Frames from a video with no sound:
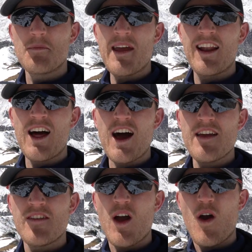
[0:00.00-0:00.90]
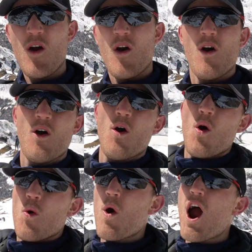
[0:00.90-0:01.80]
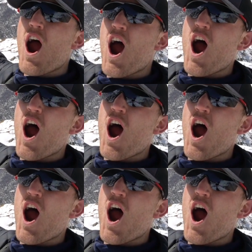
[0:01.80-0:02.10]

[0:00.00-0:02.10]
of goes along with the sunglasses, is sun